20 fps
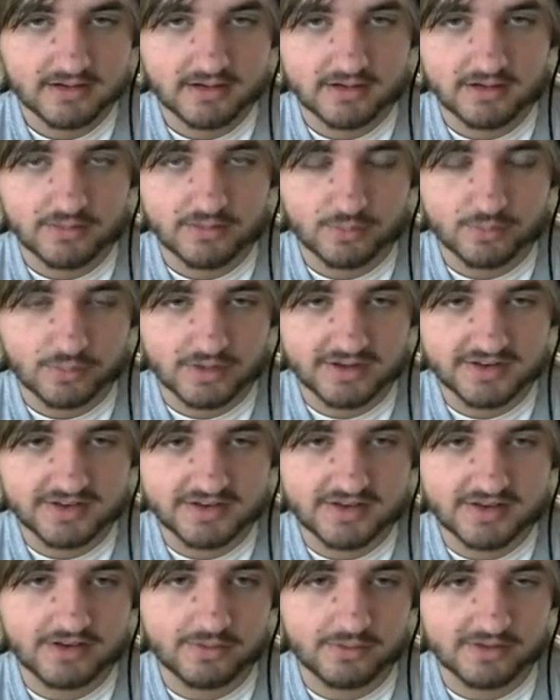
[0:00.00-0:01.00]
want
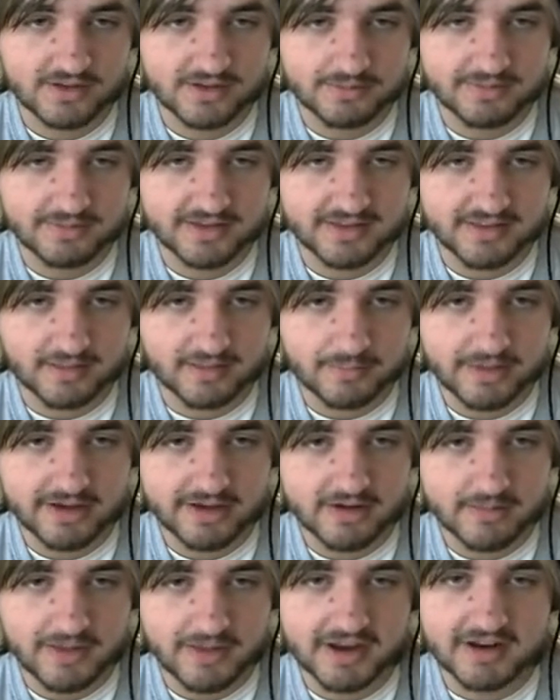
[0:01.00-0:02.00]
to do something that
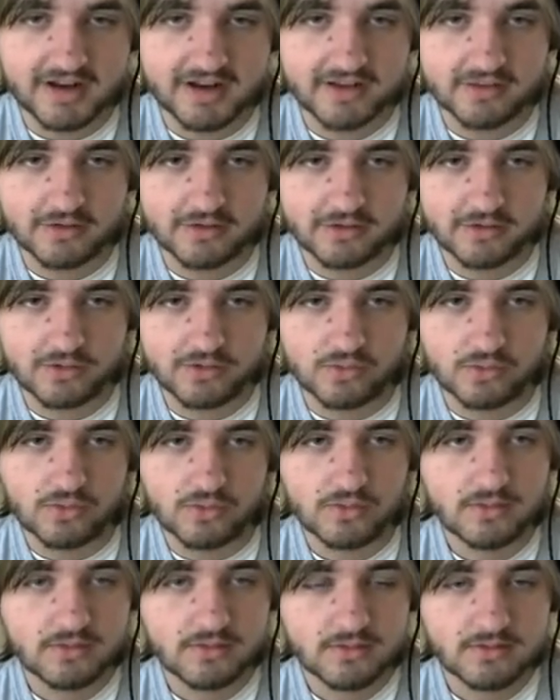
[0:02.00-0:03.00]
may or may not look
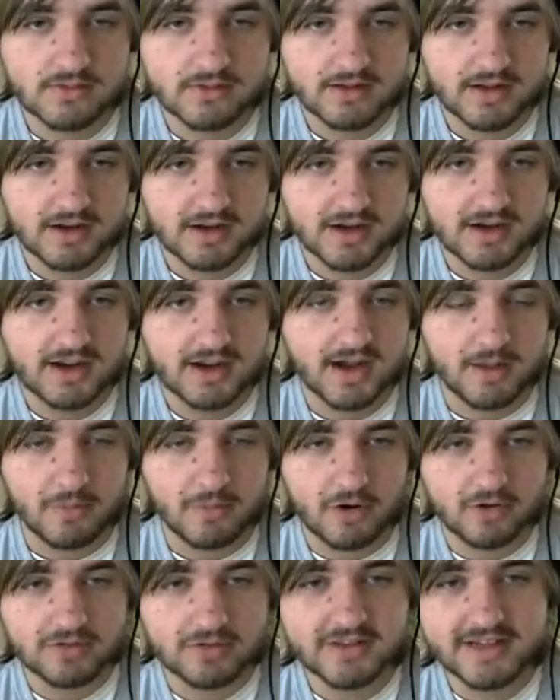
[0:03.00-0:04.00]
cool. I'm
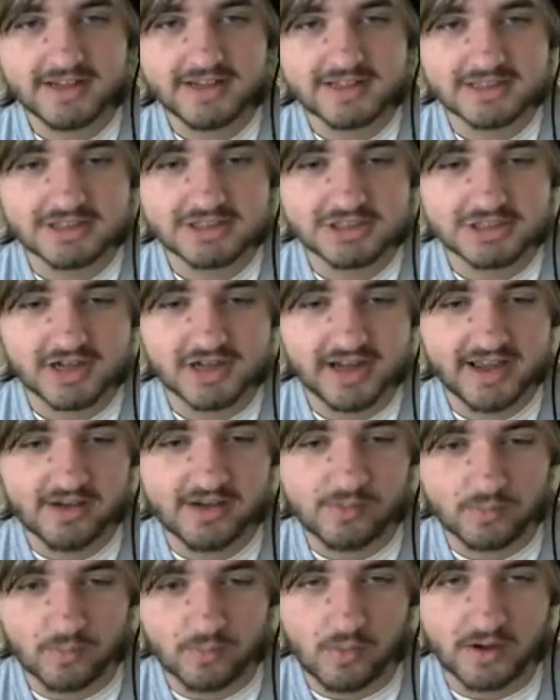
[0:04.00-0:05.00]
only going to try
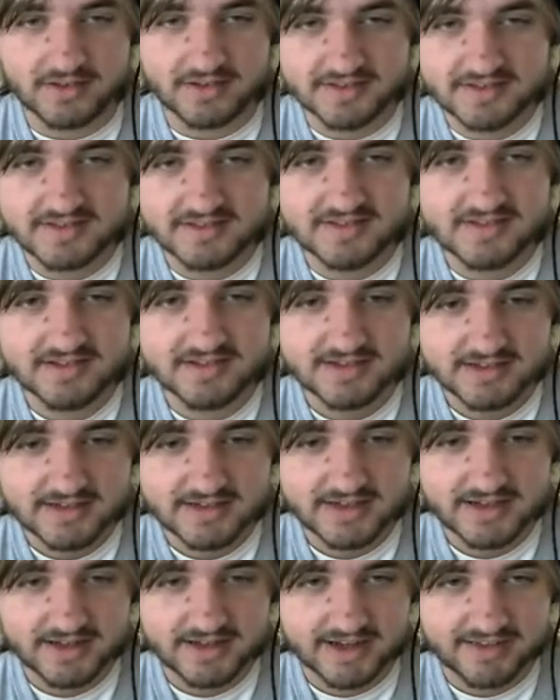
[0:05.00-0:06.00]
it once,
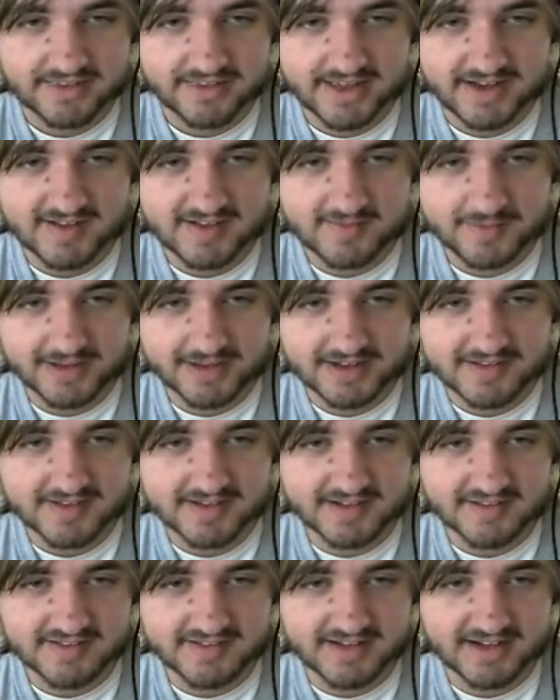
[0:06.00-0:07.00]
and that is because
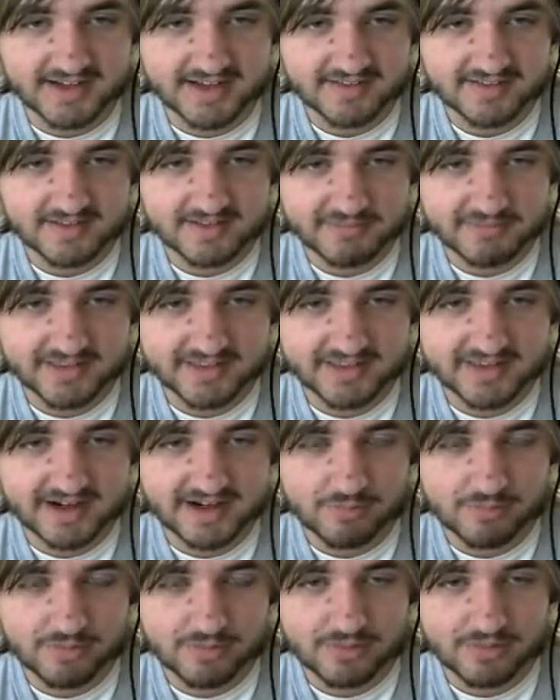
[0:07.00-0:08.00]
it is not something that
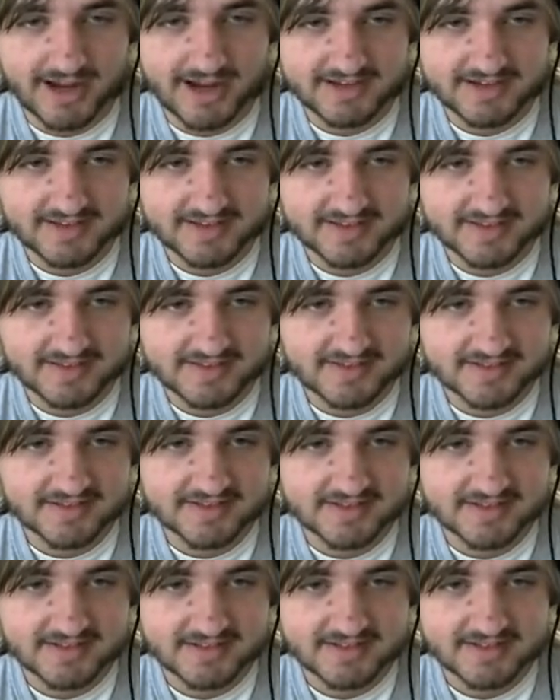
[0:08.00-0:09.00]
I practice.